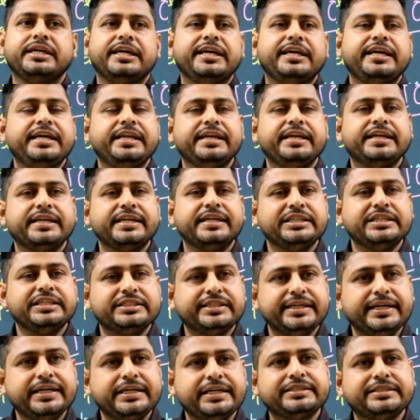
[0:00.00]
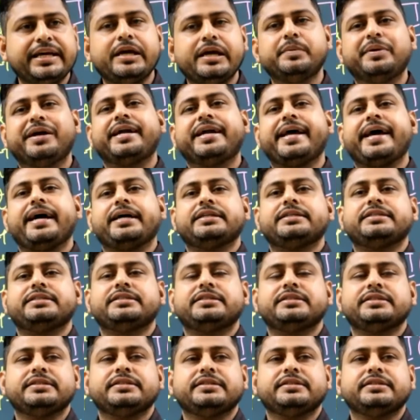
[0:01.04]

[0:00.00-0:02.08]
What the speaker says: in recent cyber attacks.